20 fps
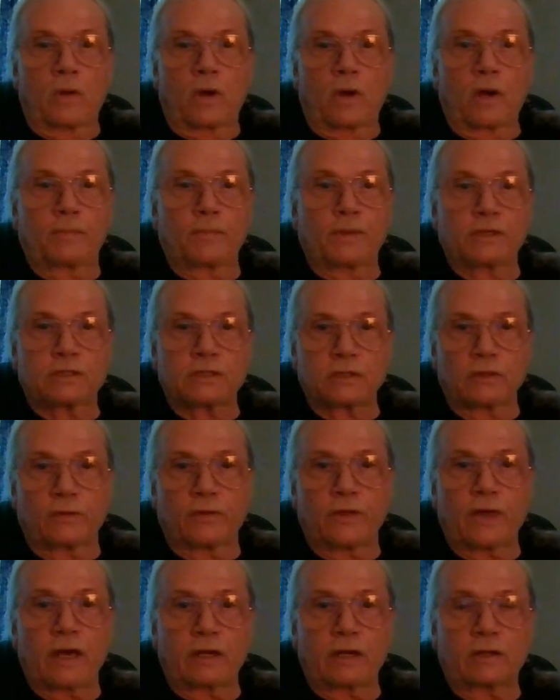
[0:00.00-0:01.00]
Up until
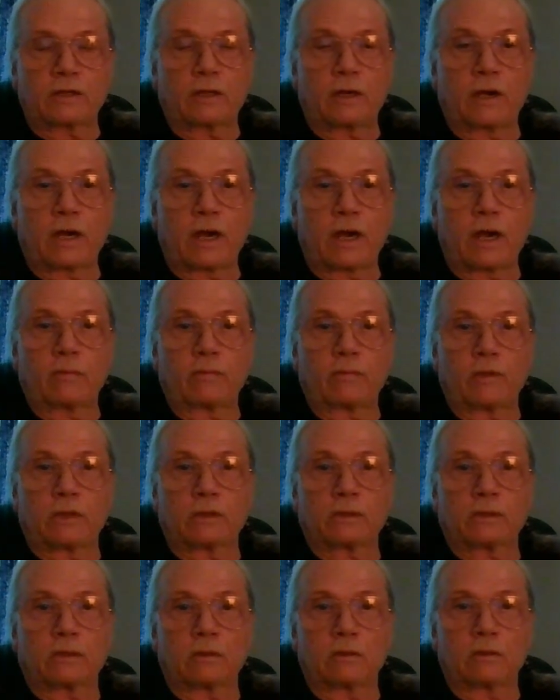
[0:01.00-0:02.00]
that time,
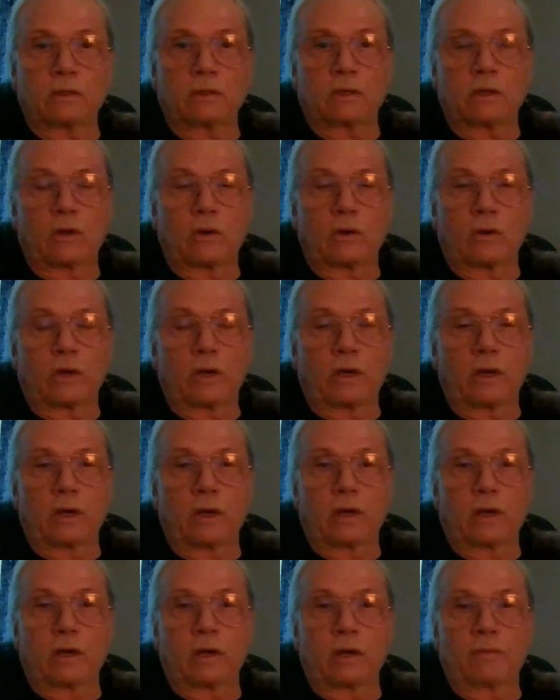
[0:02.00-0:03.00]
that you
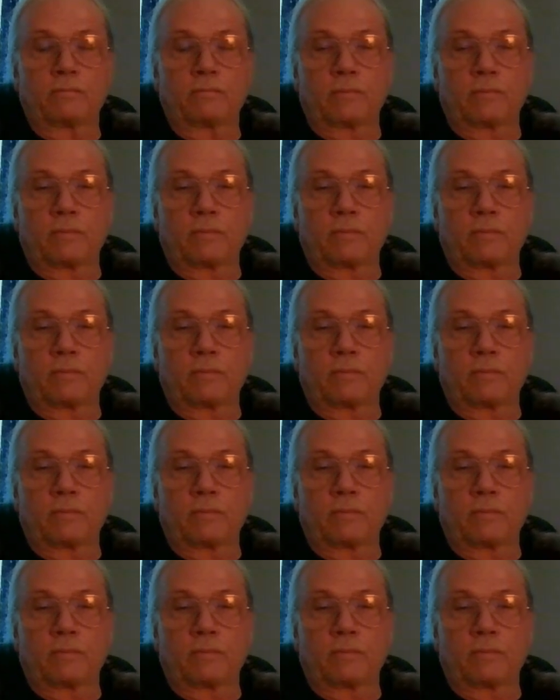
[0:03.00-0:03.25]
know, uh,